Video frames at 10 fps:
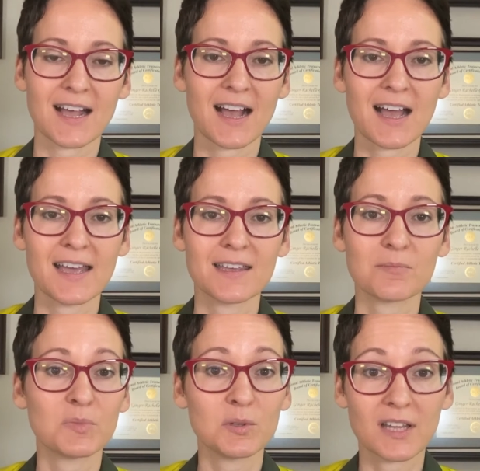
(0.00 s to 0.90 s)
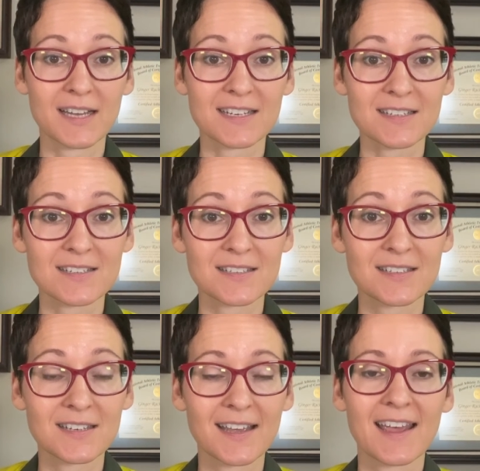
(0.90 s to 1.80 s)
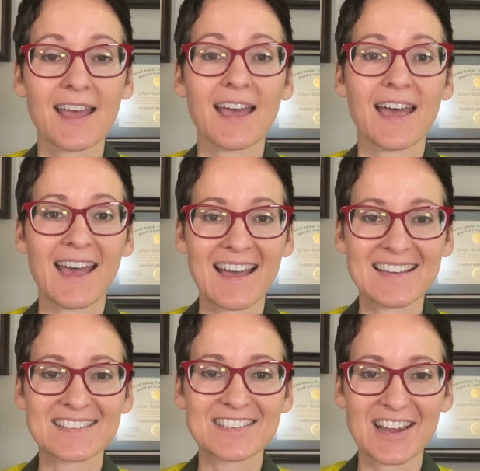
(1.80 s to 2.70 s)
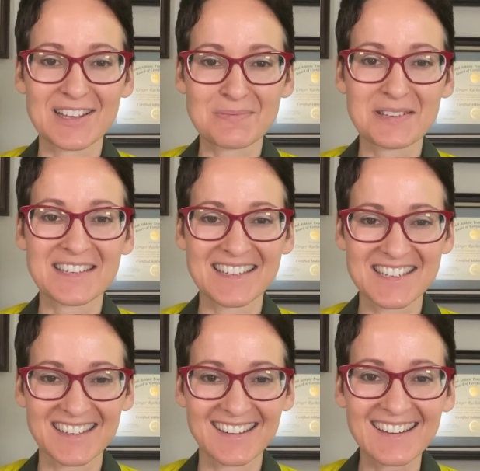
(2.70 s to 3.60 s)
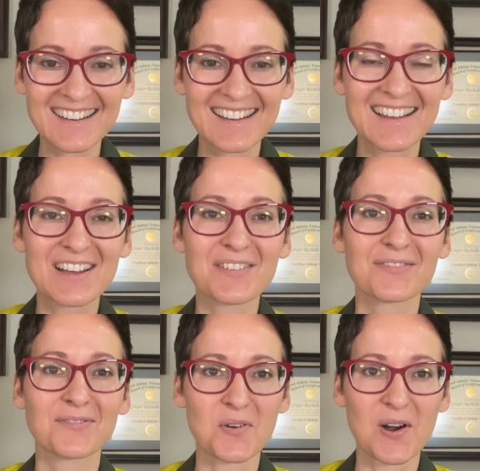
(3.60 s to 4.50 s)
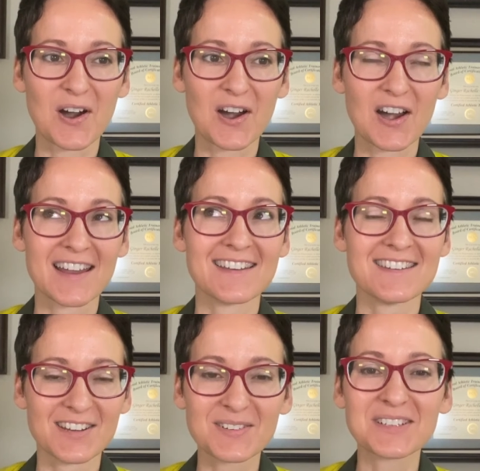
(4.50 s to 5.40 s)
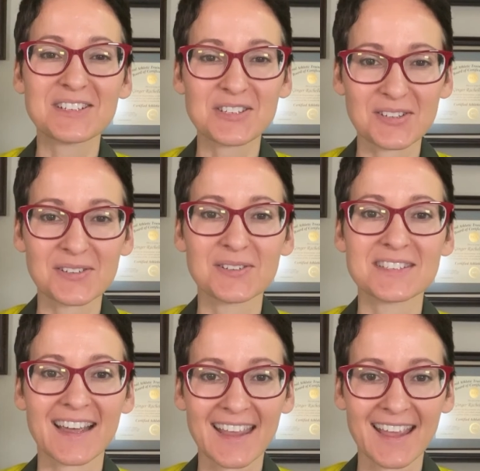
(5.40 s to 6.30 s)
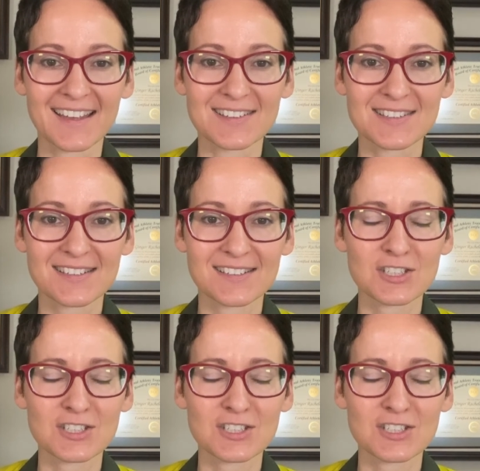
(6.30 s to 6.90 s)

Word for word: I moonlighted as a jazz musician for nearly two decades.